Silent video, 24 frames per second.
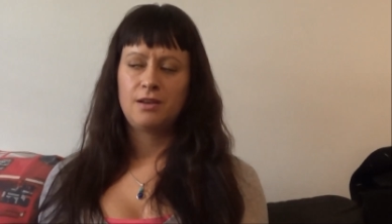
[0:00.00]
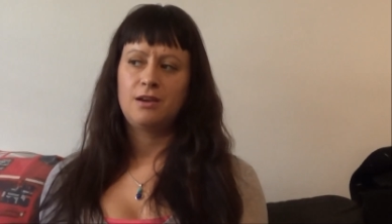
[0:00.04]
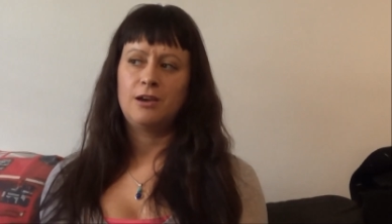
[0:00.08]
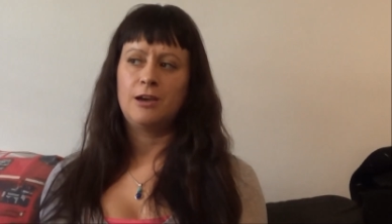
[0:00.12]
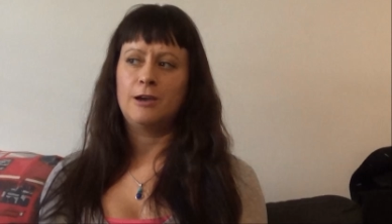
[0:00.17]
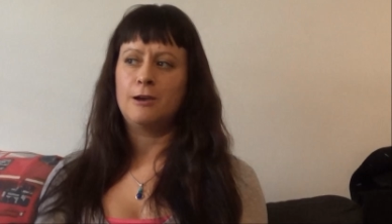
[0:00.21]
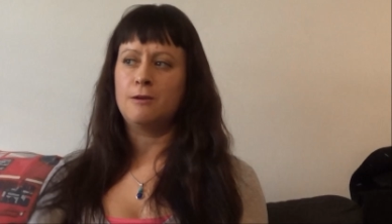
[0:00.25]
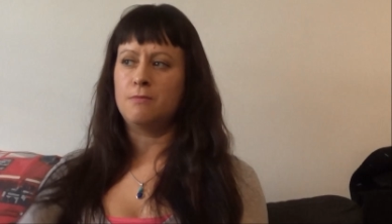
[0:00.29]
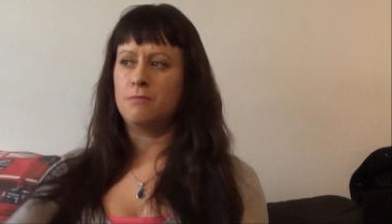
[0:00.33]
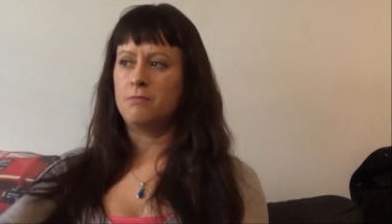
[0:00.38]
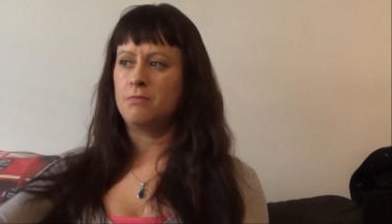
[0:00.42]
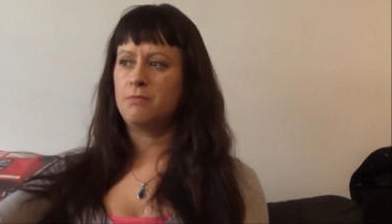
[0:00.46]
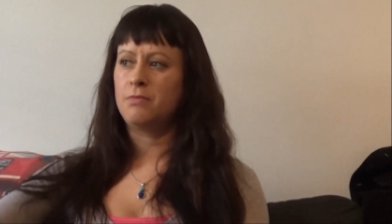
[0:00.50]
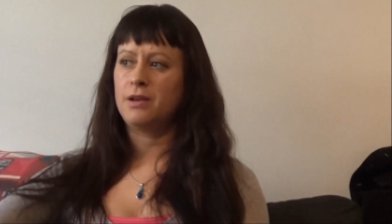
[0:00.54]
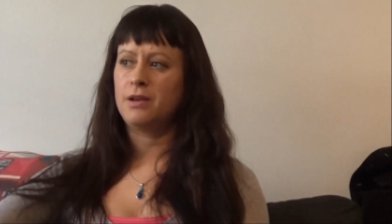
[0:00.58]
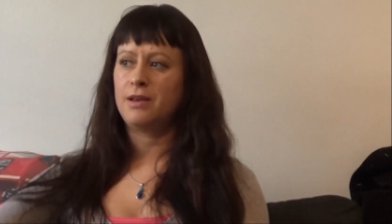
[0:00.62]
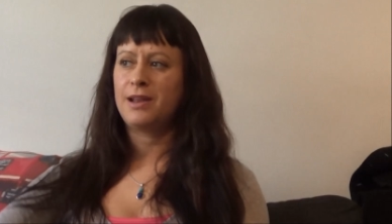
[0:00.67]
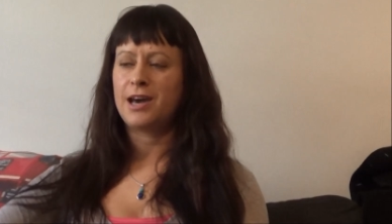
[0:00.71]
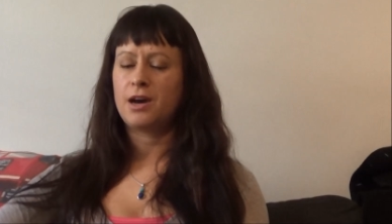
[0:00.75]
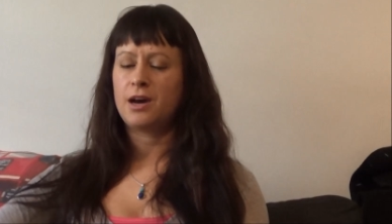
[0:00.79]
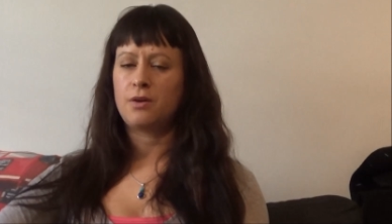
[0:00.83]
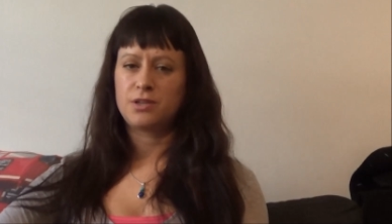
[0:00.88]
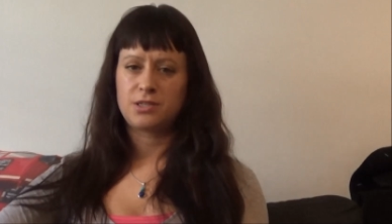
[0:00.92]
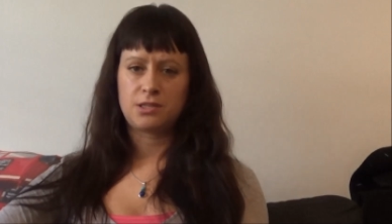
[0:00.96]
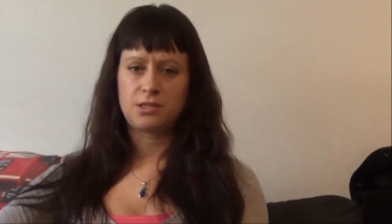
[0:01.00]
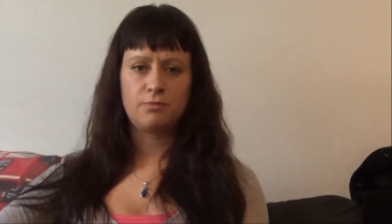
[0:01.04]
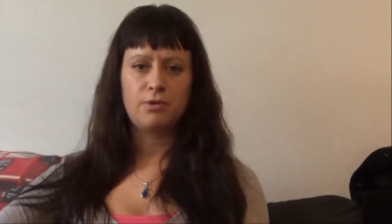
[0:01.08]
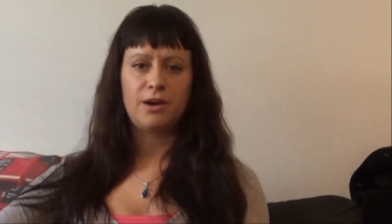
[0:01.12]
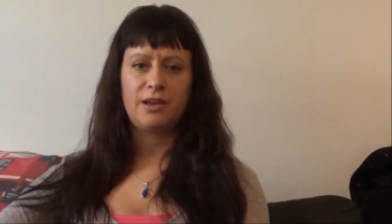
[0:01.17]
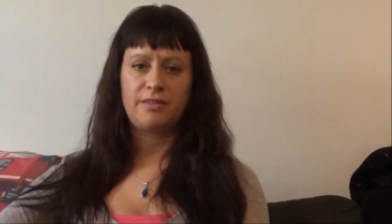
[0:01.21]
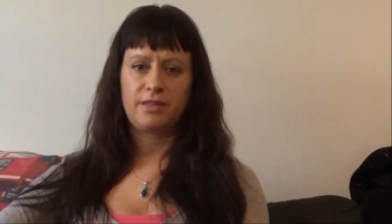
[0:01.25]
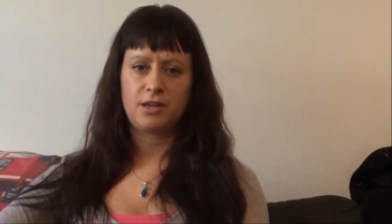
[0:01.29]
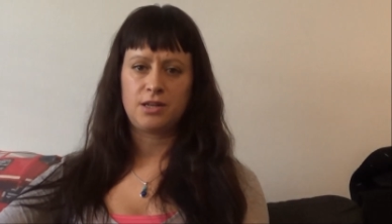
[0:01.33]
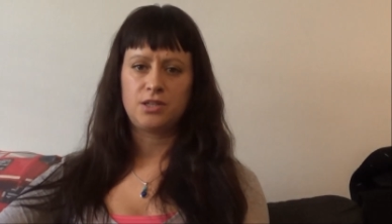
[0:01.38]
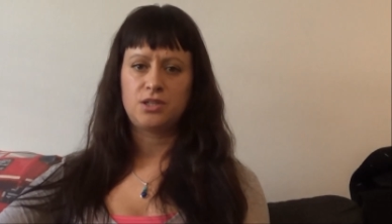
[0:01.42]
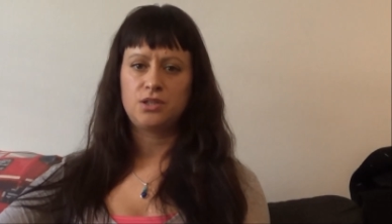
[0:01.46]
um, but now it's the
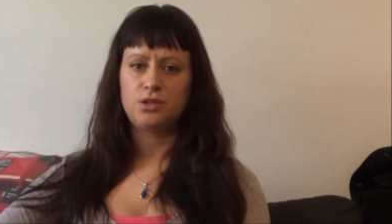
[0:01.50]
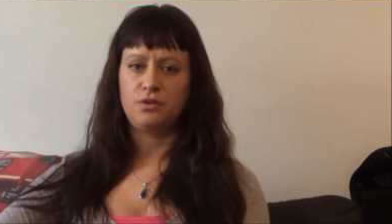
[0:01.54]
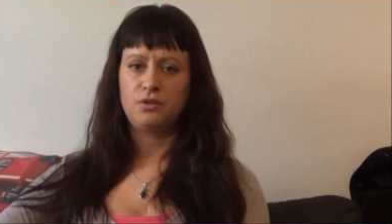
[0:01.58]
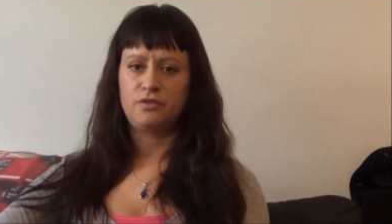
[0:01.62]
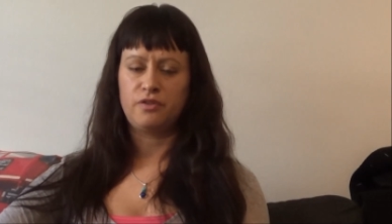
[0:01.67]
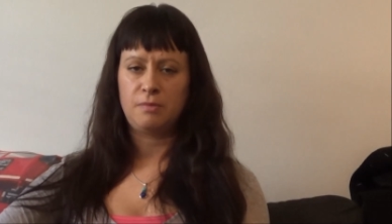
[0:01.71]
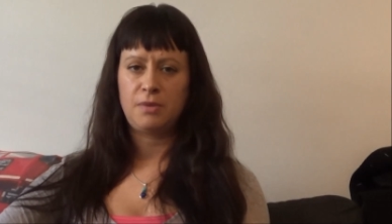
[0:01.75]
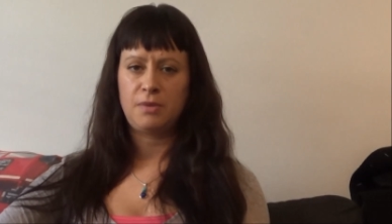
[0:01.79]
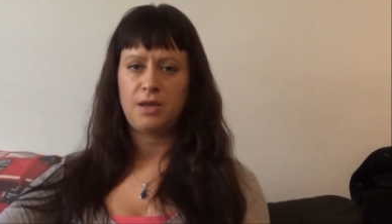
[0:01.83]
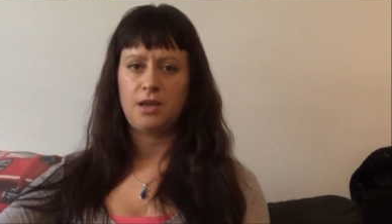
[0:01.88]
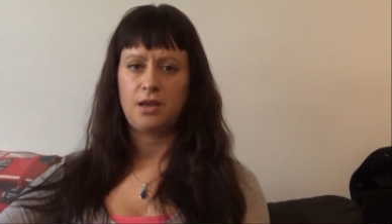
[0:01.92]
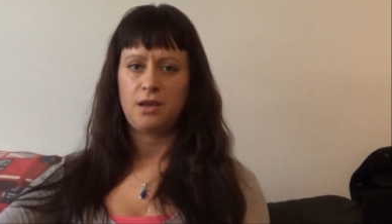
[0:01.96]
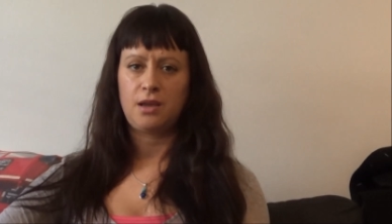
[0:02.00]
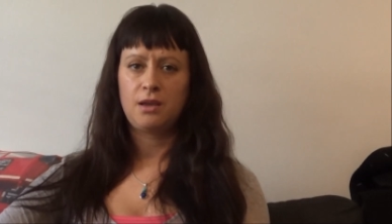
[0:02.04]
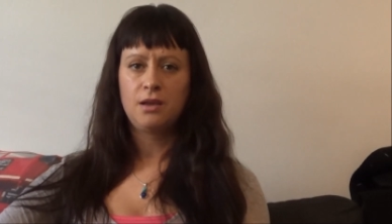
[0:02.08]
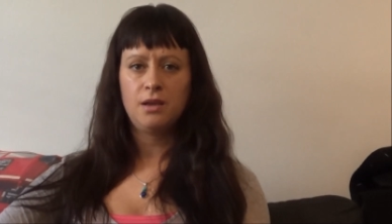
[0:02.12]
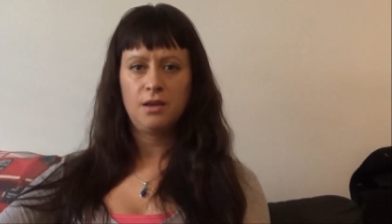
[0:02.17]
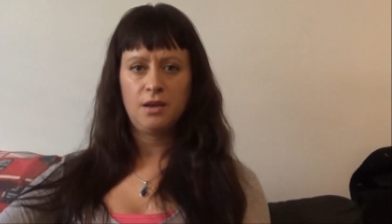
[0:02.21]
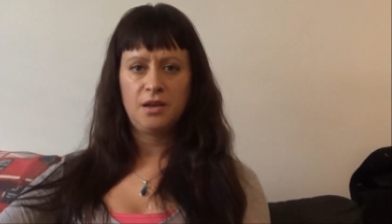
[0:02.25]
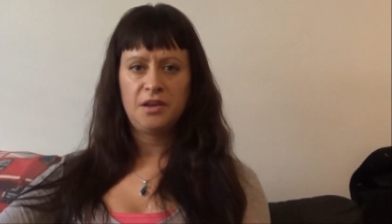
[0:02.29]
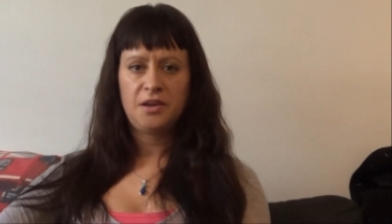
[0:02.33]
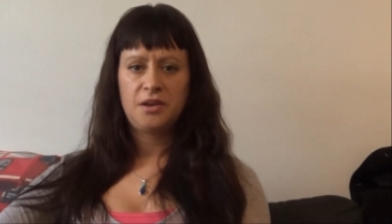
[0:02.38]
right thing to do for me